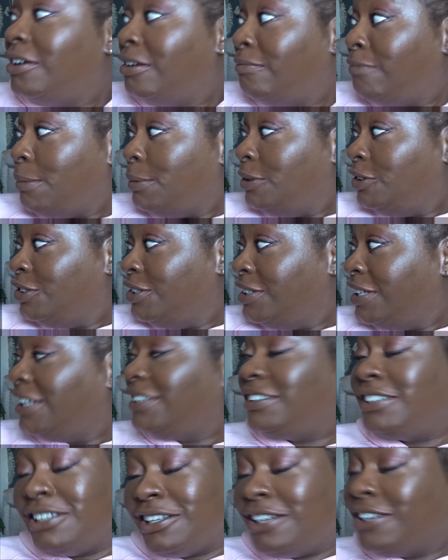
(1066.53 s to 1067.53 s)
Let me do
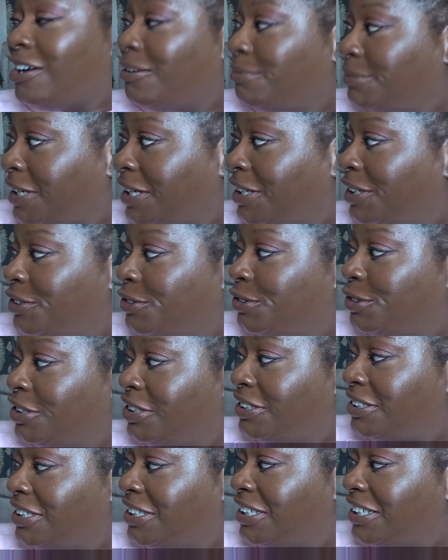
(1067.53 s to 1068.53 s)
this and I'll come down and cook
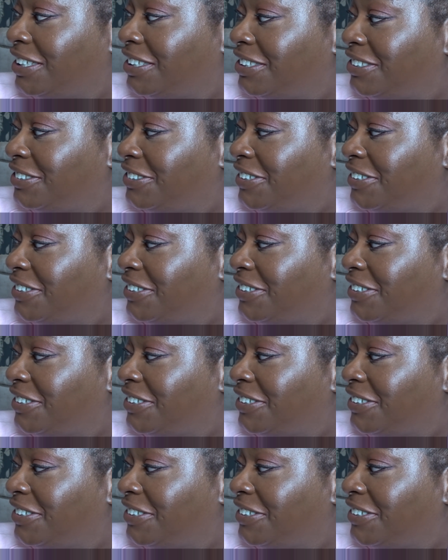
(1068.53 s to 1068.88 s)
your dinner. All